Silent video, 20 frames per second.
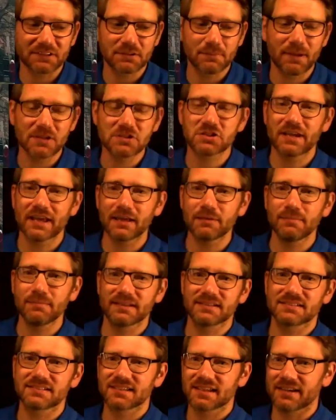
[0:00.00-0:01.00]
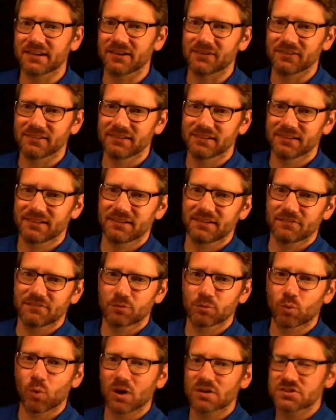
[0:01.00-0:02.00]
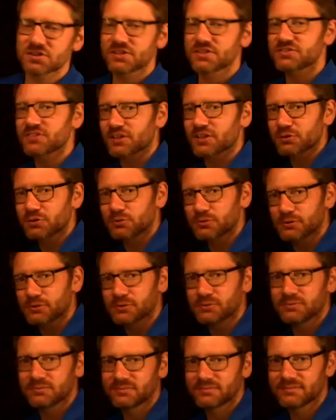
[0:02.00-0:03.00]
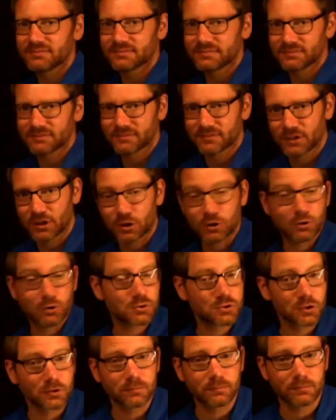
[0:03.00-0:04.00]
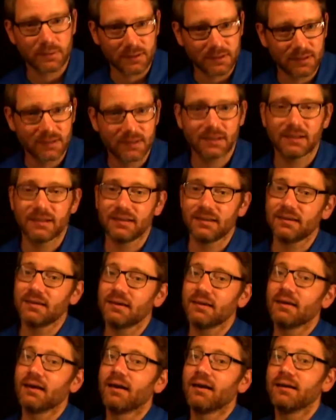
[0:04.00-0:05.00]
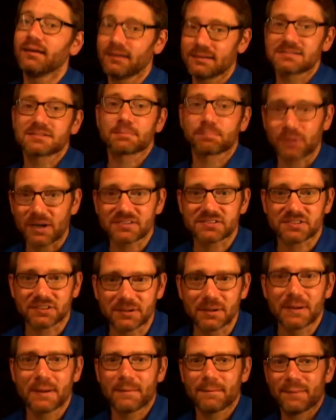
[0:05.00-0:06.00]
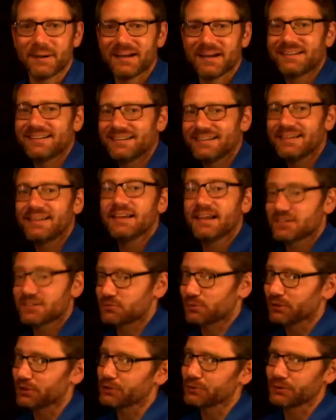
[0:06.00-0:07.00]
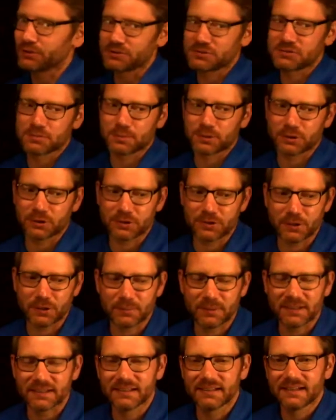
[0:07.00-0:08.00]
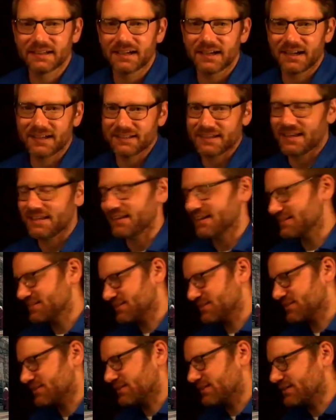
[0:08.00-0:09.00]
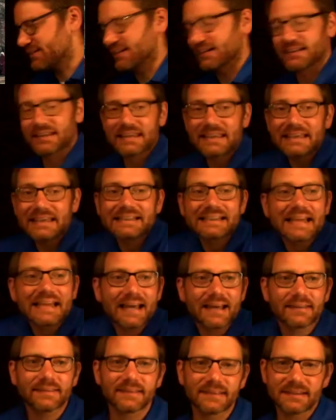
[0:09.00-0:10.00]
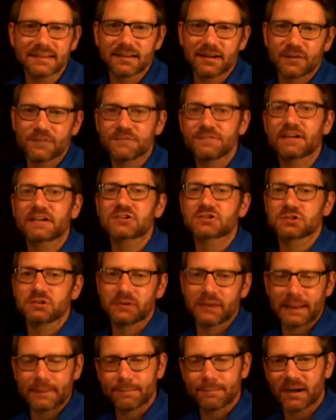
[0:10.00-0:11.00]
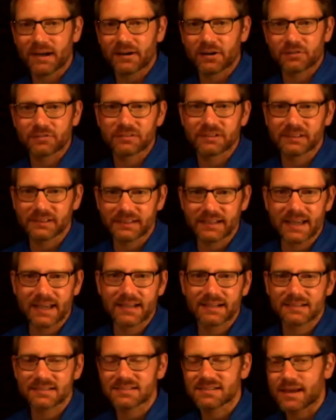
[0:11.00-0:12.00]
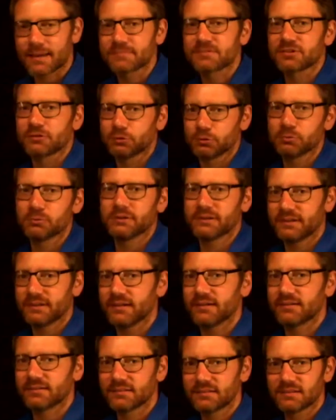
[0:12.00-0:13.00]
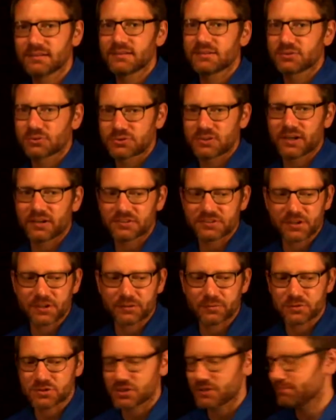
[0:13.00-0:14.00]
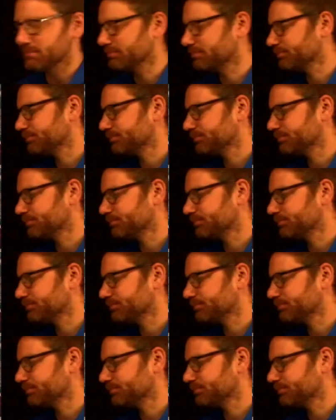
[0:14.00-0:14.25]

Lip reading: to mention *Handmaid's Tale*. If you're watching this on Hulu, you shouldn't be. It's depressing, but it's really, really super good though. But yeah, that's the Gilead, the fictional empire of Gilead, is absolutely a totalitarian regime.